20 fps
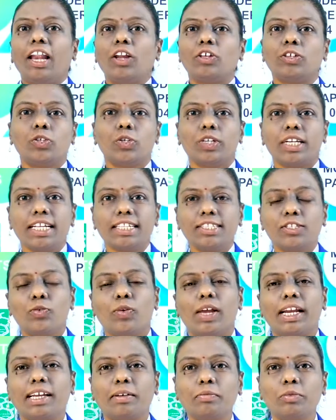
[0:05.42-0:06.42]
Hello students,
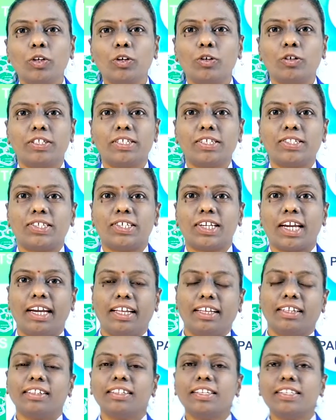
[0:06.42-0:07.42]
welcome to LUCID
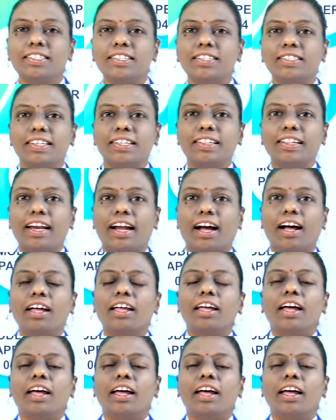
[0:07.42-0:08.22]
Study. This is Indira.